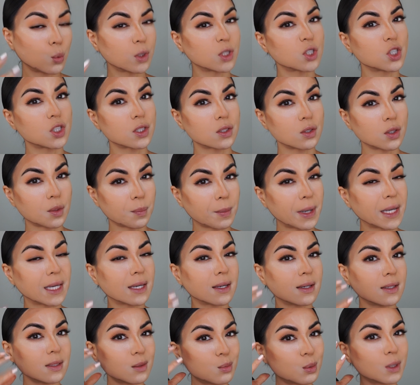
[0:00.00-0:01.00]
which is not my
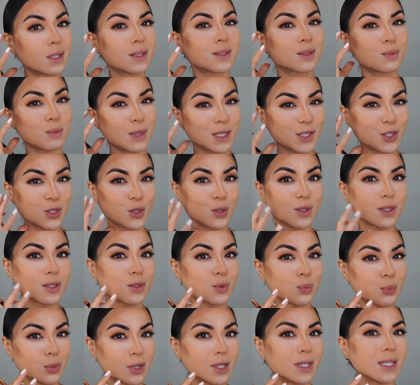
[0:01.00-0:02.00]
case because my jaw
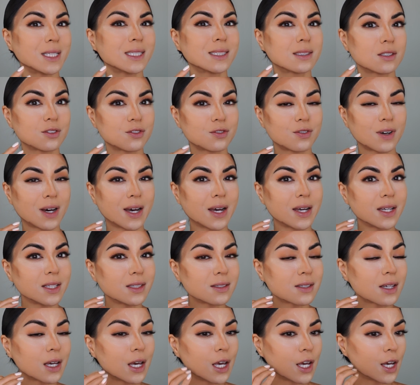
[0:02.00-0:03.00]
is pretty
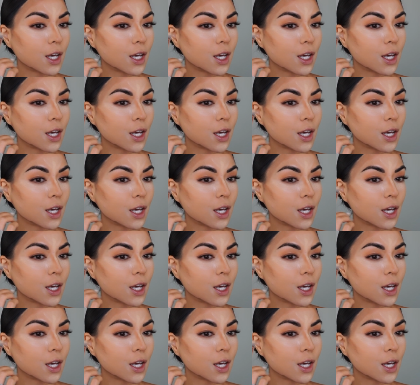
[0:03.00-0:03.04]
defined,